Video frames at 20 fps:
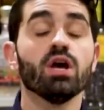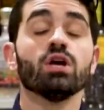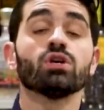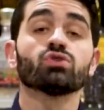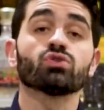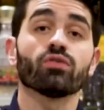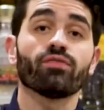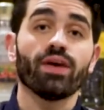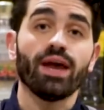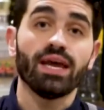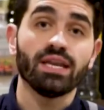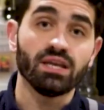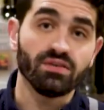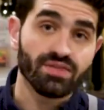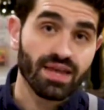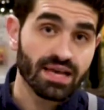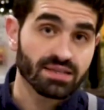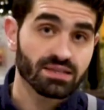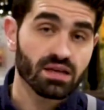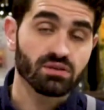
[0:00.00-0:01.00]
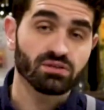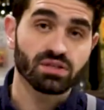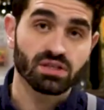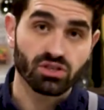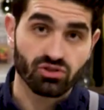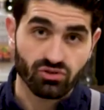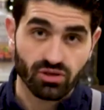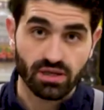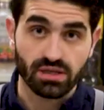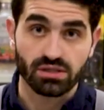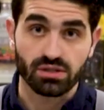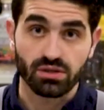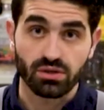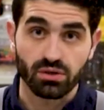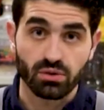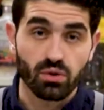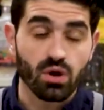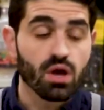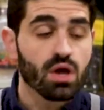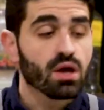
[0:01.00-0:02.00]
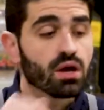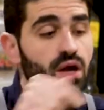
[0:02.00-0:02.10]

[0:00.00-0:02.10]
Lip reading: So if any of that sounds interesting to you,